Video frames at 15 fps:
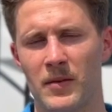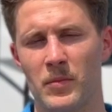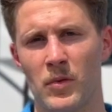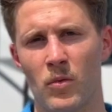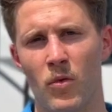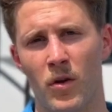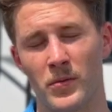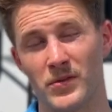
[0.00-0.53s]
keep
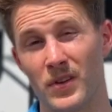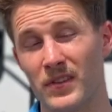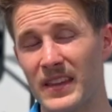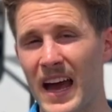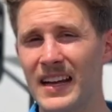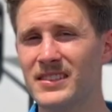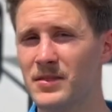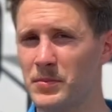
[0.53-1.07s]
you warm. So
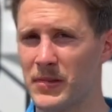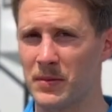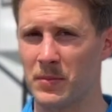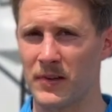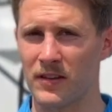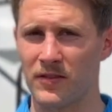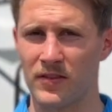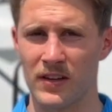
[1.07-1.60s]
that's a big
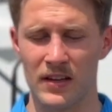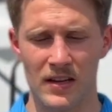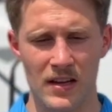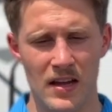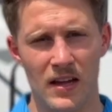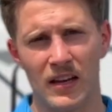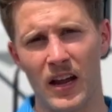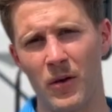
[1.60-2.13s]
benefit.
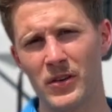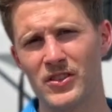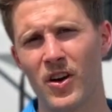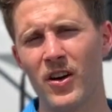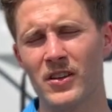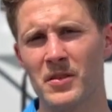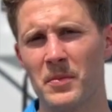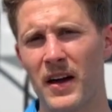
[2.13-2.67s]
Now we
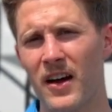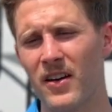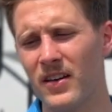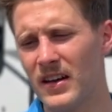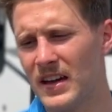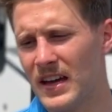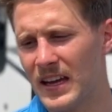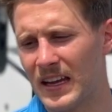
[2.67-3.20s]
talked
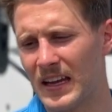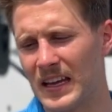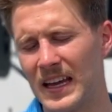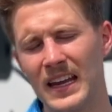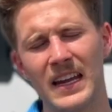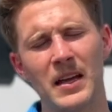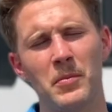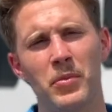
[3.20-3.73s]
about
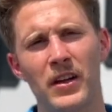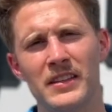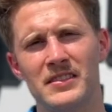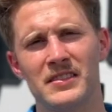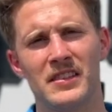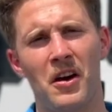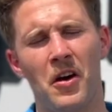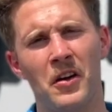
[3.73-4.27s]
getting in
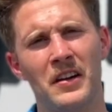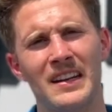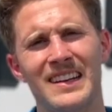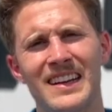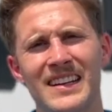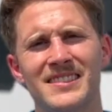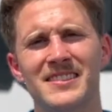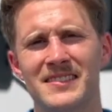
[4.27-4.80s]
places that aren't
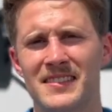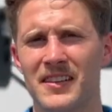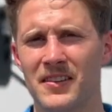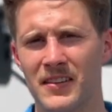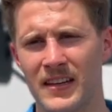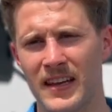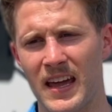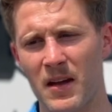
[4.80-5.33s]

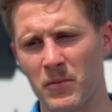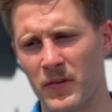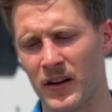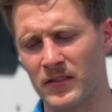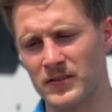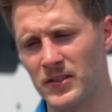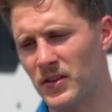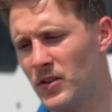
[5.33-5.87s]
necessarily
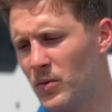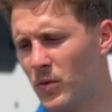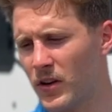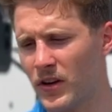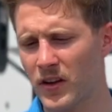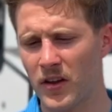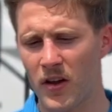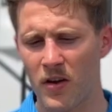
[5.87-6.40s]
campgrounds. So you
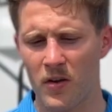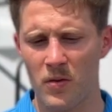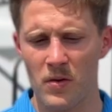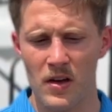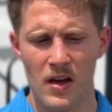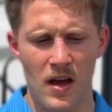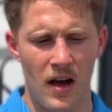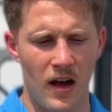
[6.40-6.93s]
wanna
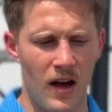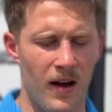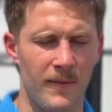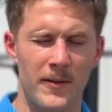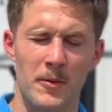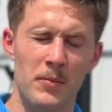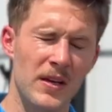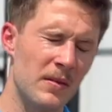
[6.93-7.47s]
go
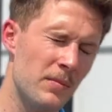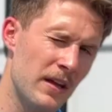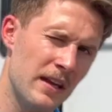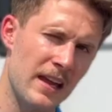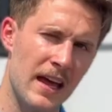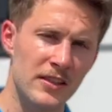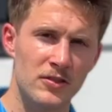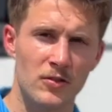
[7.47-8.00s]
uh, to Big
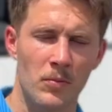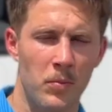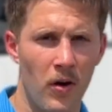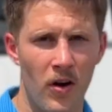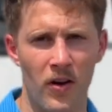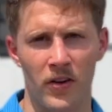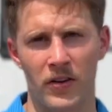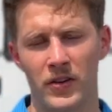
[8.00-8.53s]
Bend National
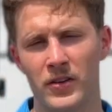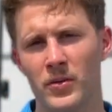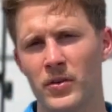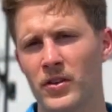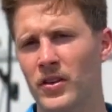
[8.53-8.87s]
Park or you